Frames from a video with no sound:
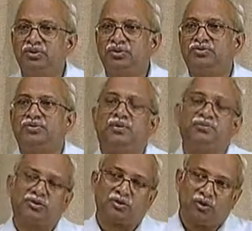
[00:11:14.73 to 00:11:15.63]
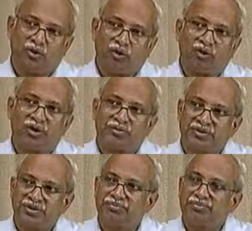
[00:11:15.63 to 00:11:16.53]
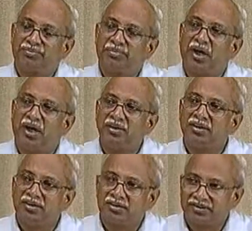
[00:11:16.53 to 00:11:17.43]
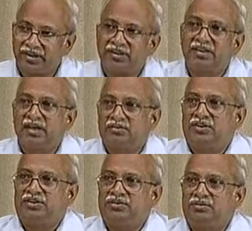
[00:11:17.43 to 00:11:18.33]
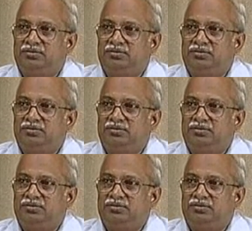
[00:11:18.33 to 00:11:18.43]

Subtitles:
which forms the core of ship hull girder strength calculation,